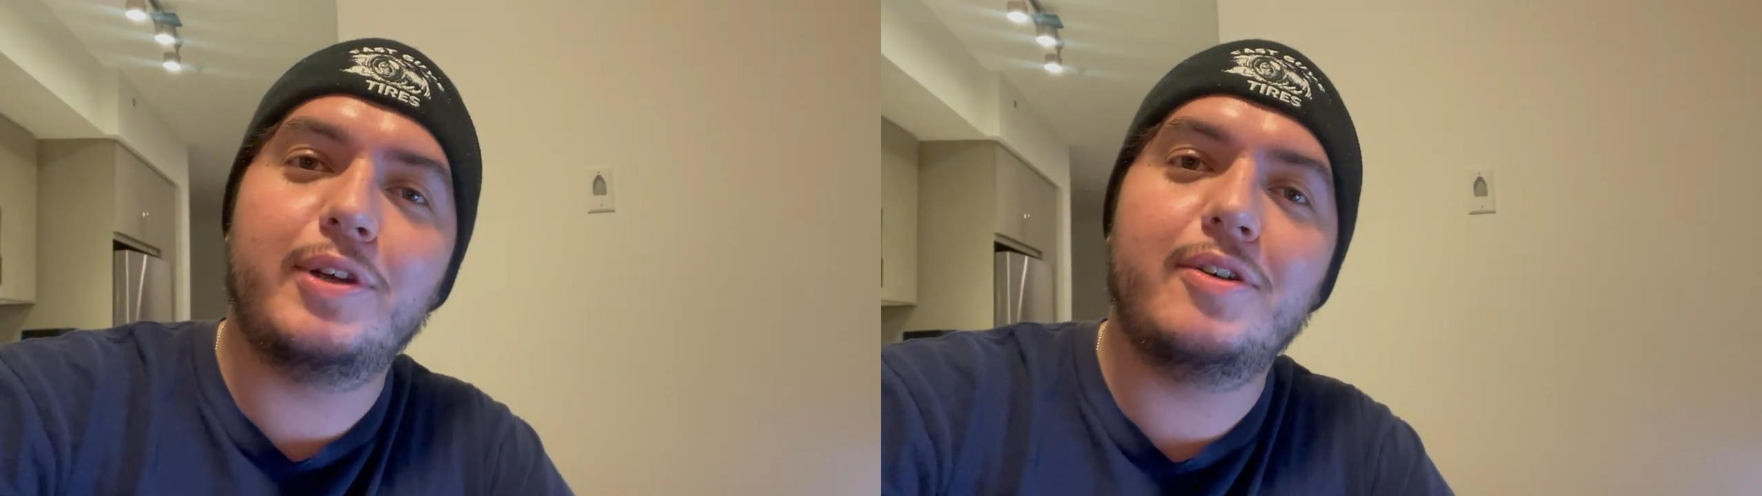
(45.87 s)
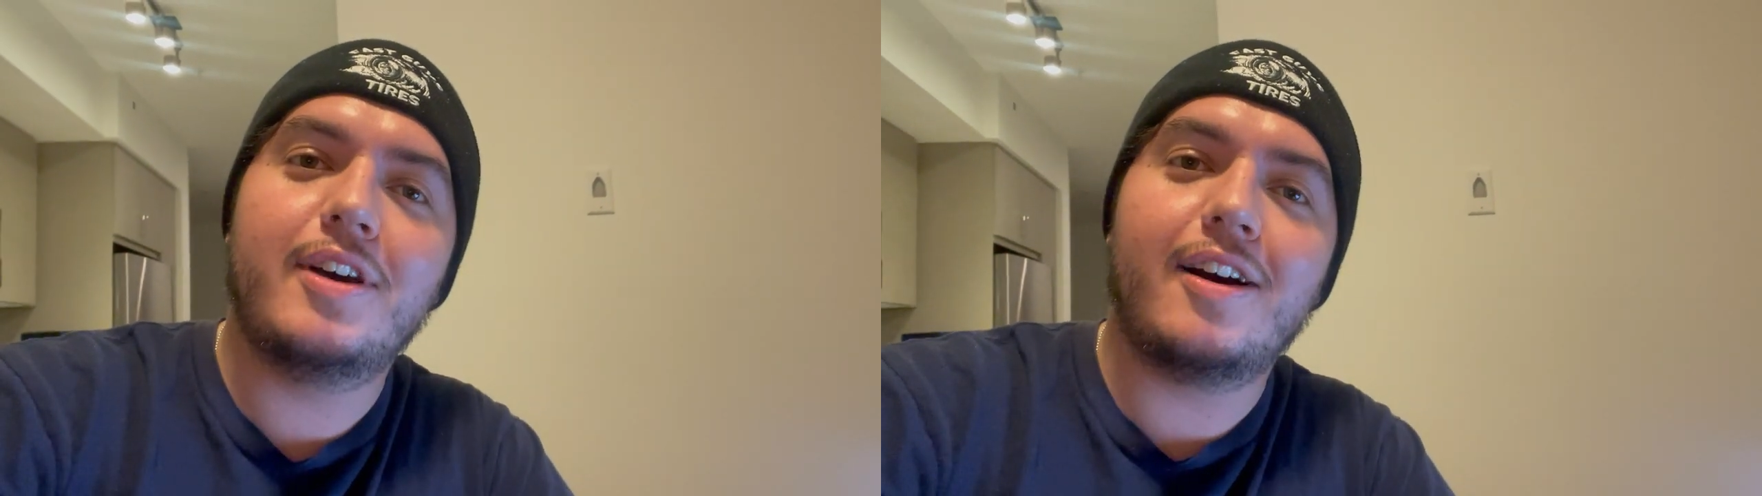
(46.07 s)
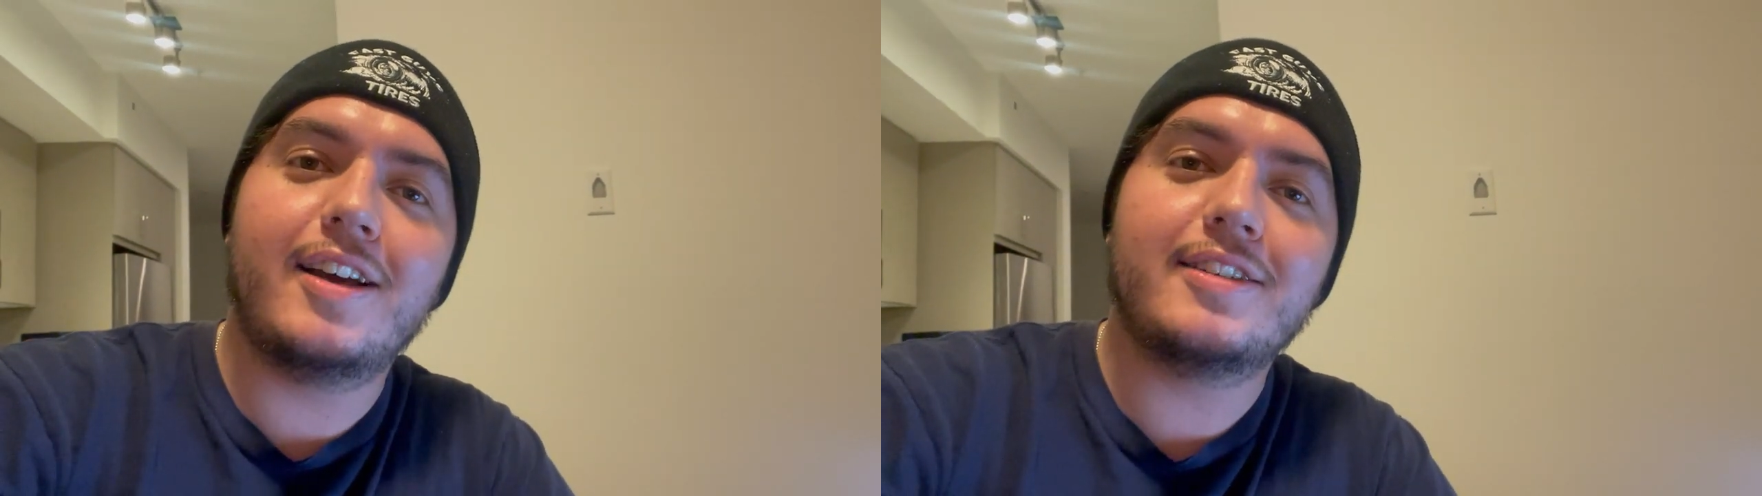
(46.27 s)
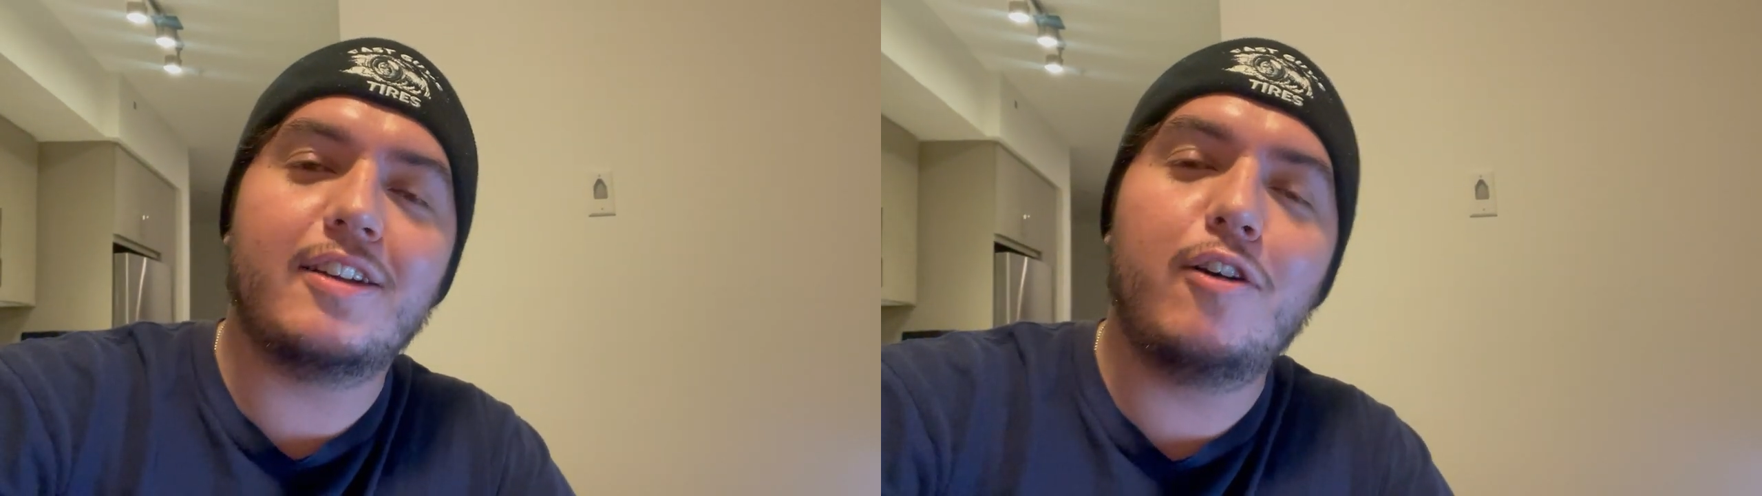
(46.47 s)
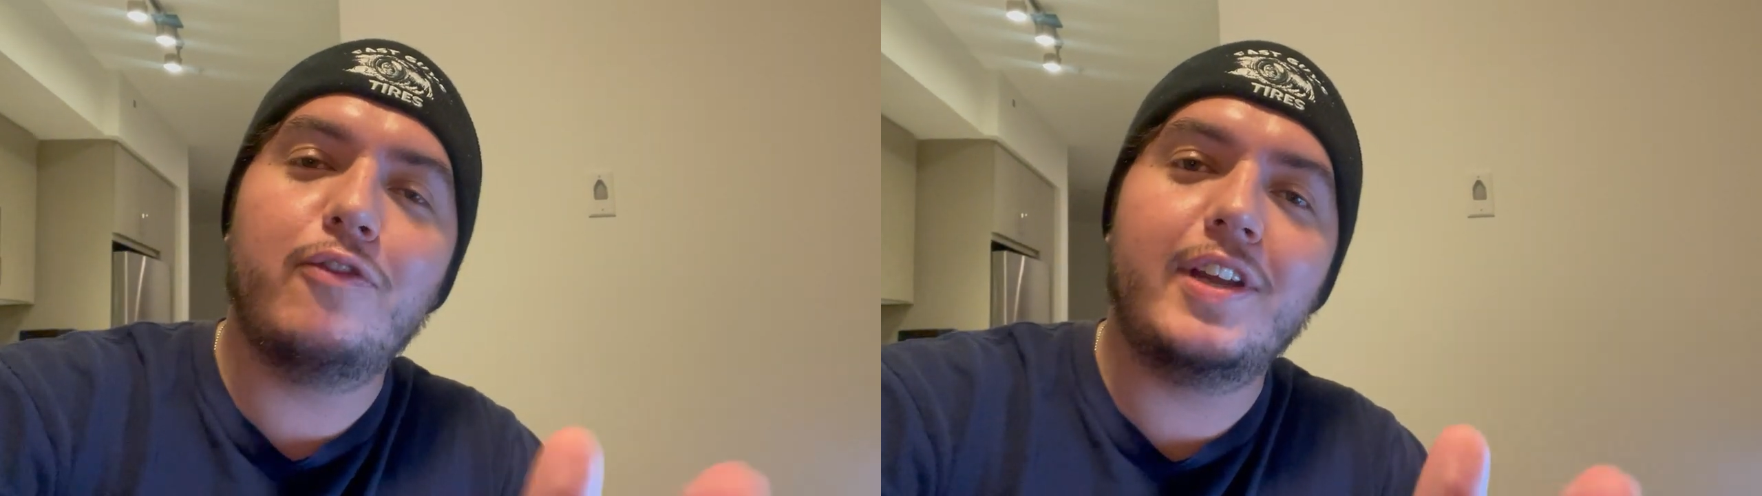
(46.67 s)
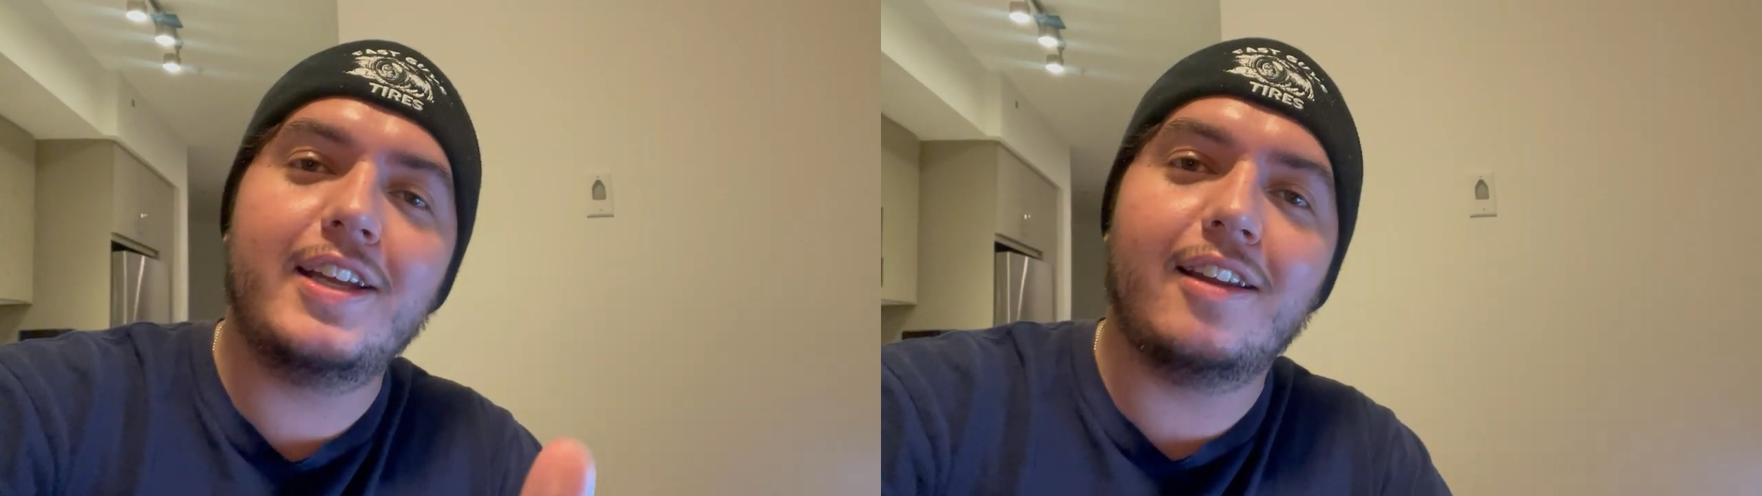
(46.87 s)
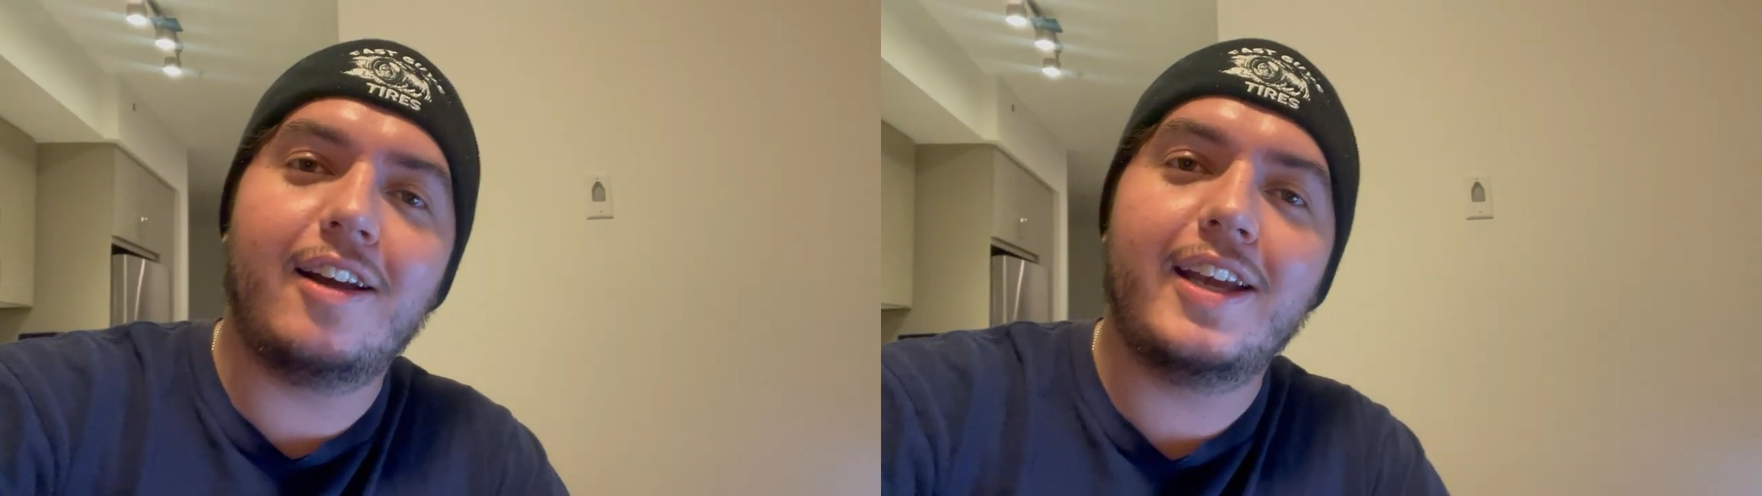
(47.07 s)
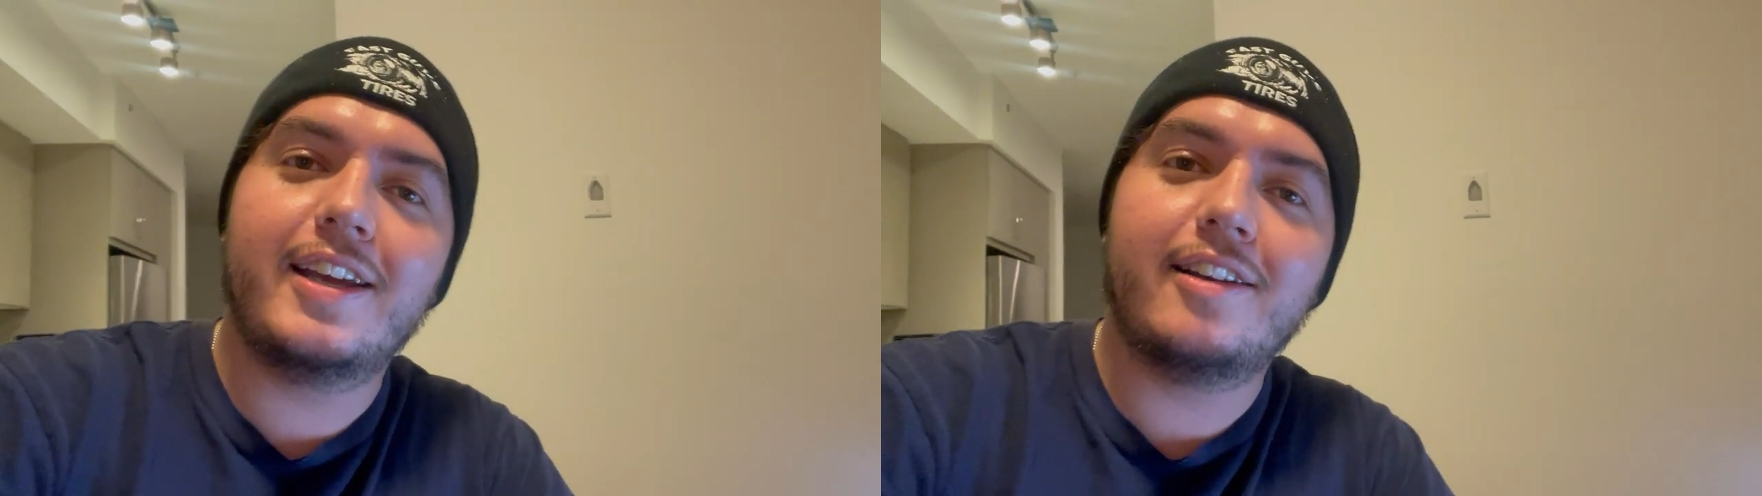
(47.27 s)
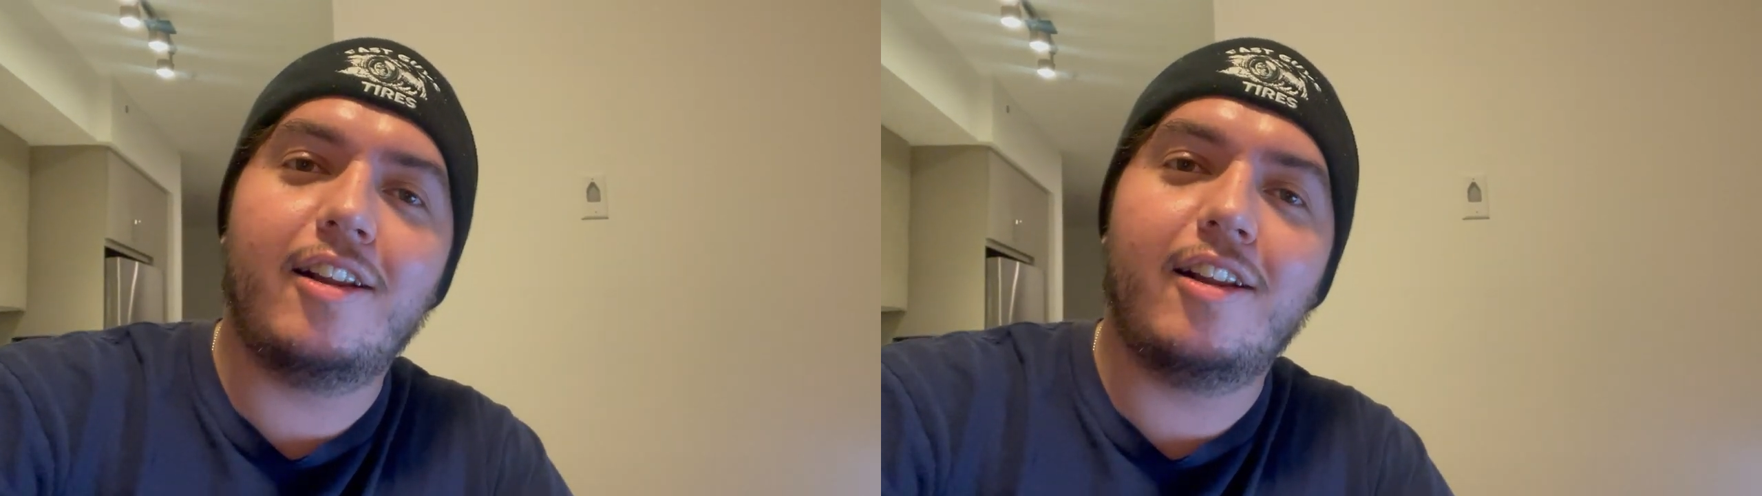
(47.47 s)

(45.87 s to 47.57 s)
with you guys and hopefully you like it.